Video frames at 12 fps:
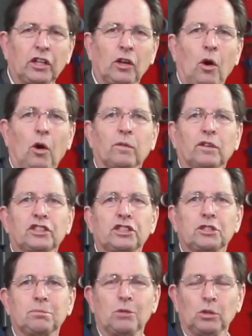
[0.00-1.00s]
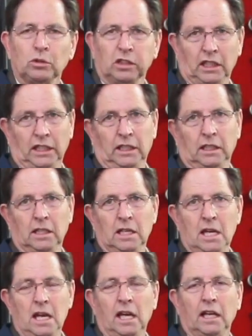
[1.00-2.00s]
it over smoothly.
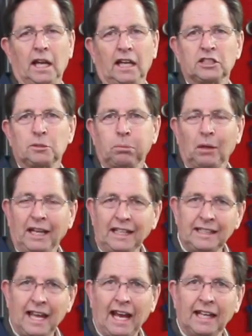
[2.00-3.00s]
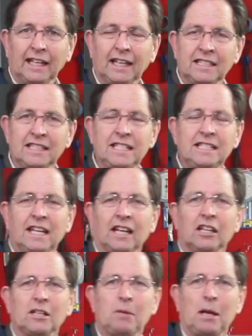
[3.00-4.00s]
And I explain that in
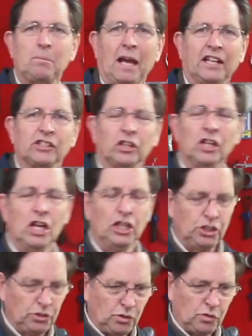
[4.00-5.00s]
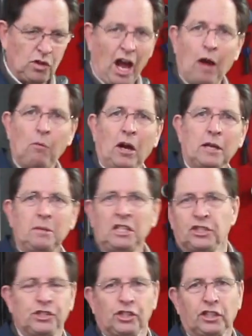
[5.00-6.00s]
detail in my manual. You do not want to
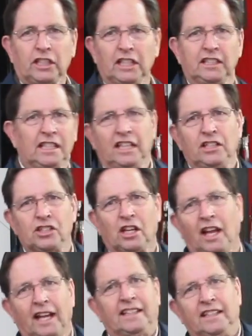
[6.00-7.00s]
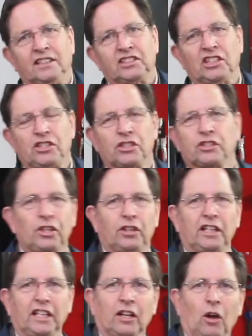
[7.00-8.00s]
be jerking the engine like this as you're
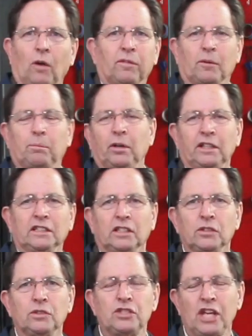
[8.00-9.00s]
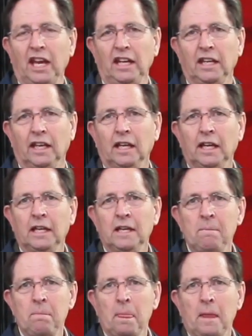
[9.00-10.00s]
turning it over, putting the new chain in.
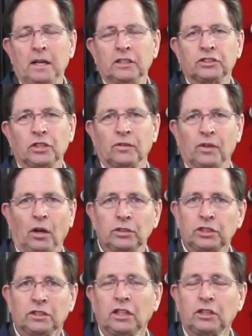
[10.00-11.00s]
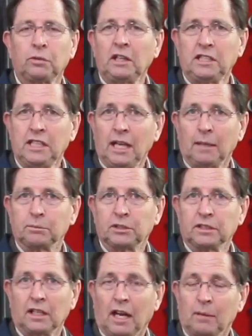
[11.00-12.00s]
So those are the three
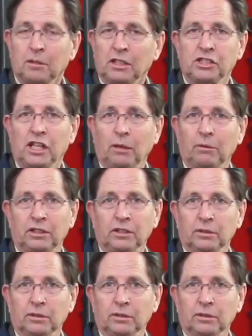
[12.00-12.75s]
tips that I'm going to share with